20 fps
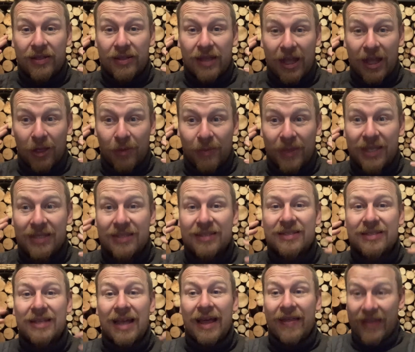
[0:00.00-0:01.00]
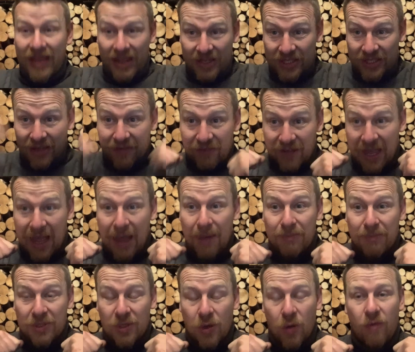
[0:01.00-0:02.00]
helmets, and they actually have
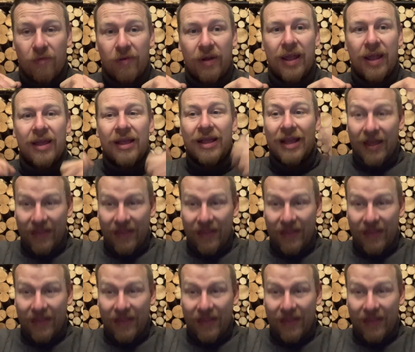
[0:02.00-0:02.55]
caps over it,